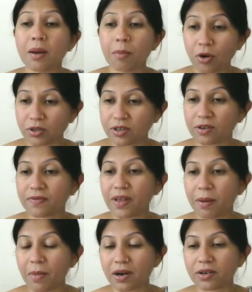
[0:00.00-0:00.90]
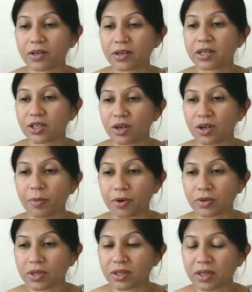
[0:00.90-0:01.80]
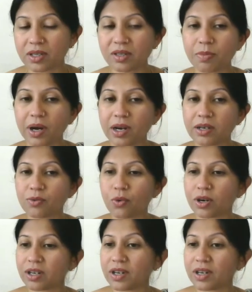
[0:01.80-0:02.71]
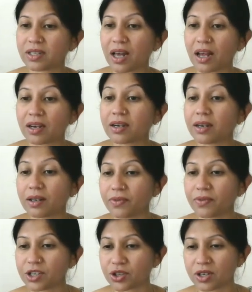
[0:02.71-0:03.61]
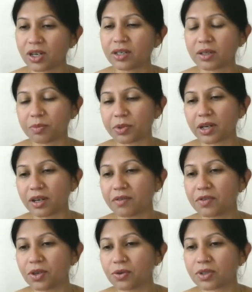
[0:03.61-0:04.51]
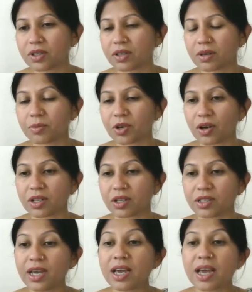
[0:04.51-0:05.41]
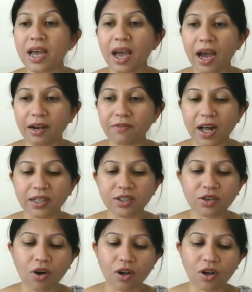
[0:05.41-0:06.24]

most of them are traditional processes, but whatever is unconventional, typically we use the terminology advanced.